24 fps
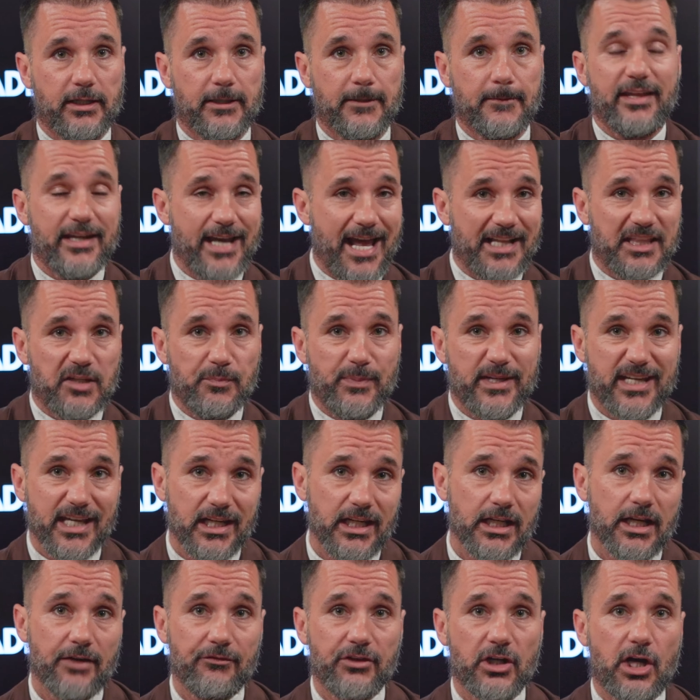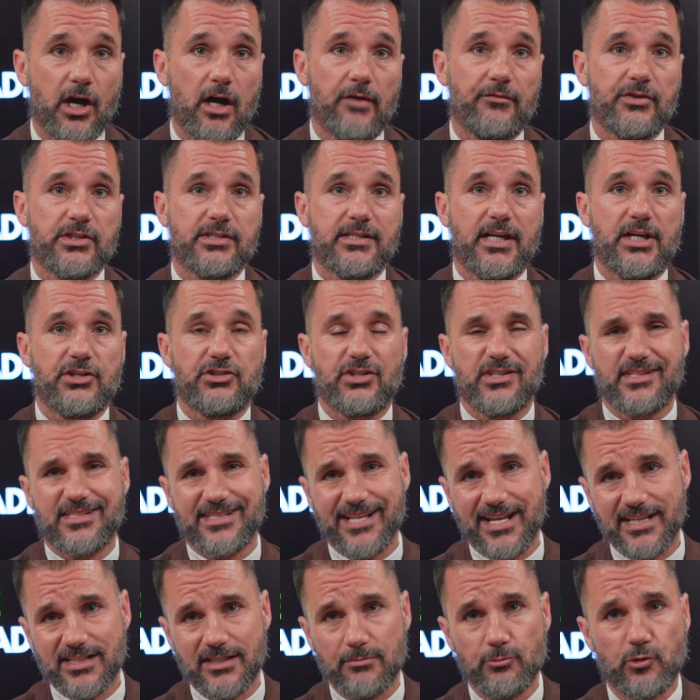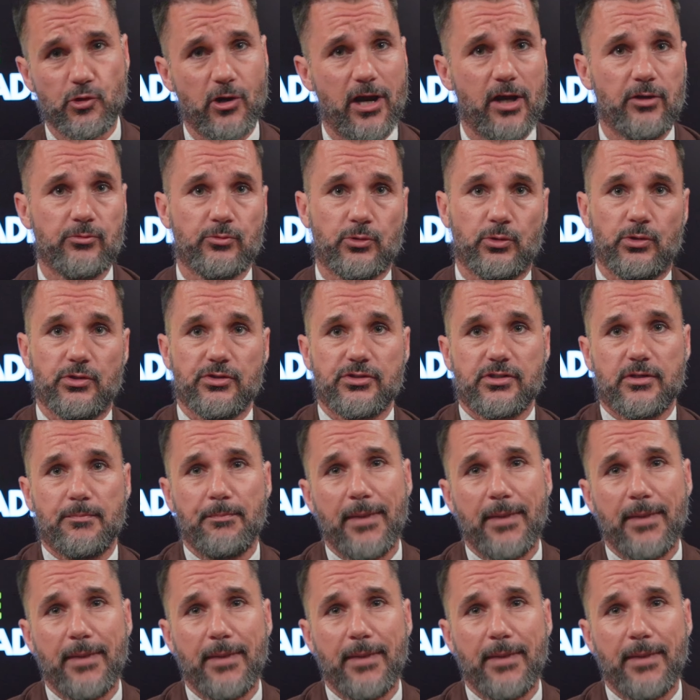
Then at the beginning of the conversation, set some ground rules.